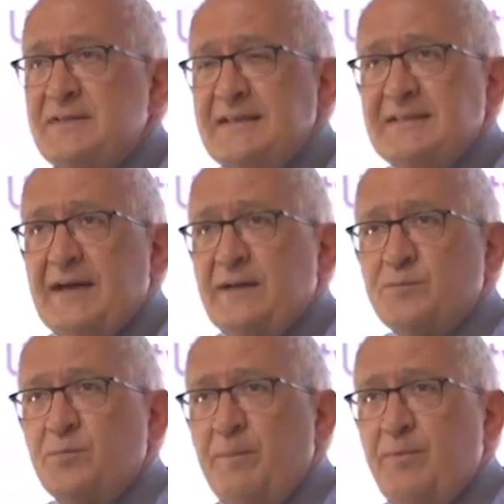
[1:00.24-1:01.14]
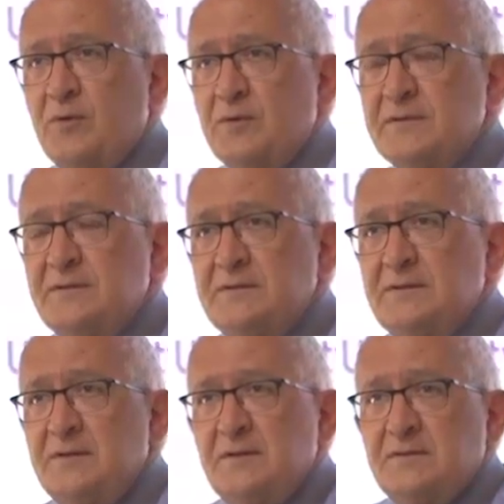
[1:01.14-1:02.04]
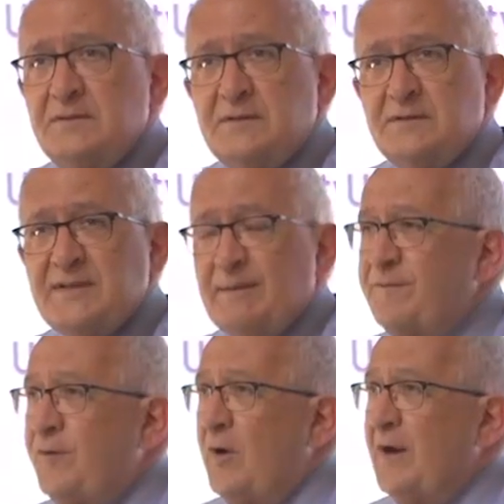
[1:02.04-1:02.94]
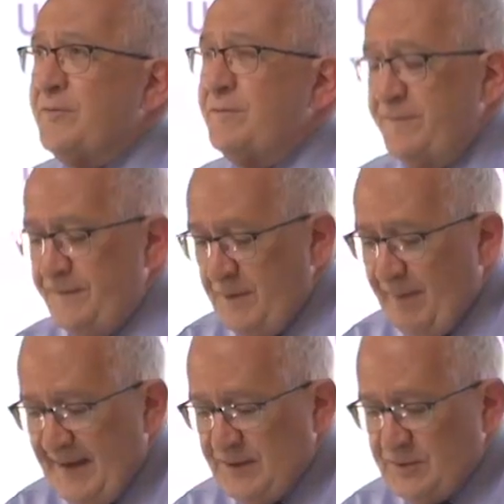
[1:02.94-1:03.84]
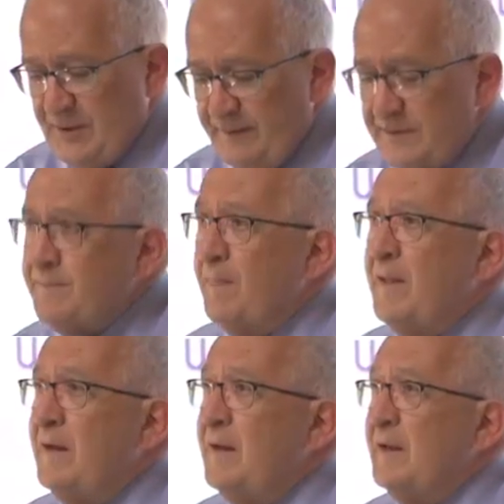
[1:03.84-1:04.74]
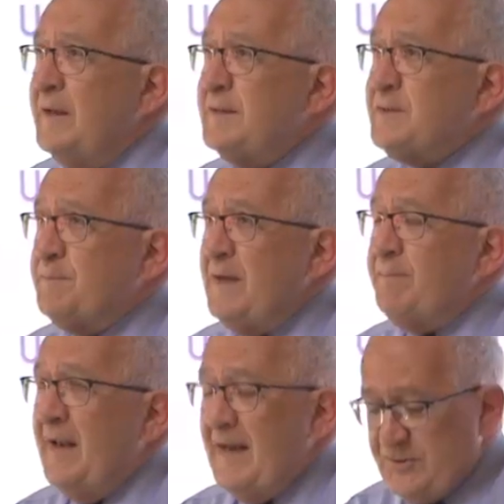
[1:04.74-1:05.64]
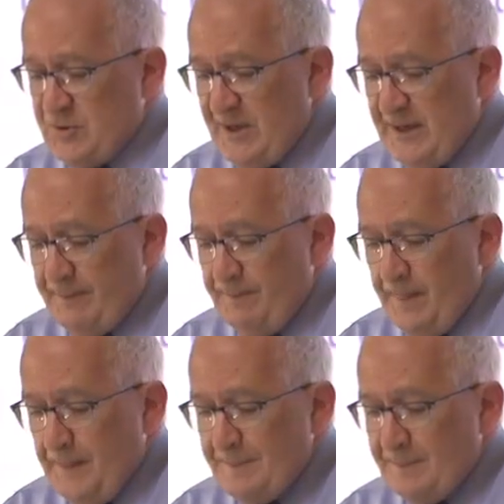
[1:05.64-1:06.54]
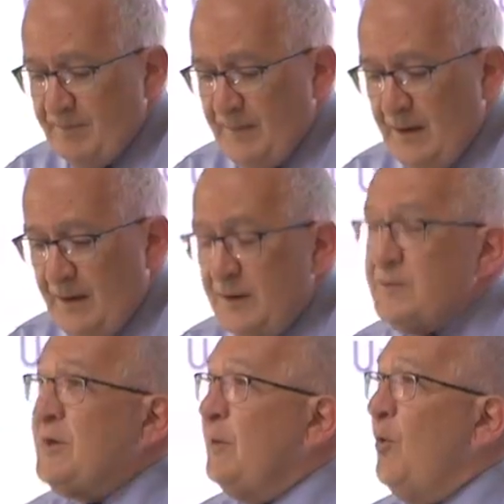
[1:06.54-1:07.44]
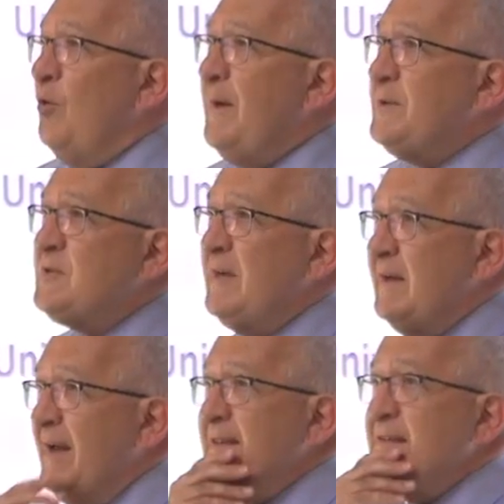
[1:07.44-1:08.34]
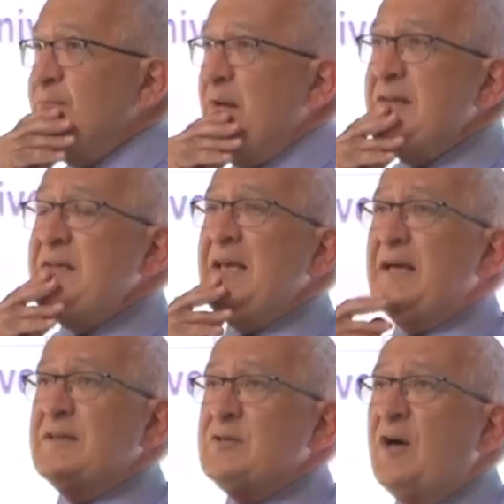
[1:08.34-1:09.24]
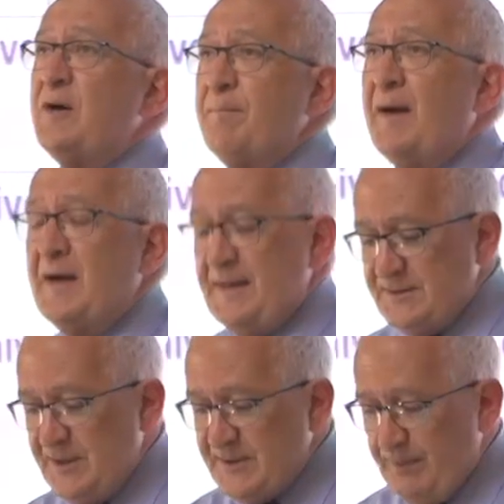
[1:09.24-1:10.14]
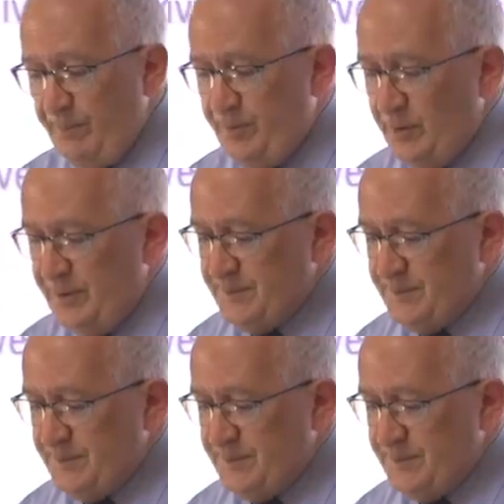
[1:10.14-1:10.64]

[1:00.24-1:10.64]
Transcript: detailed report, some 450 pages of it, in September last year. So almost a year has gone by since that report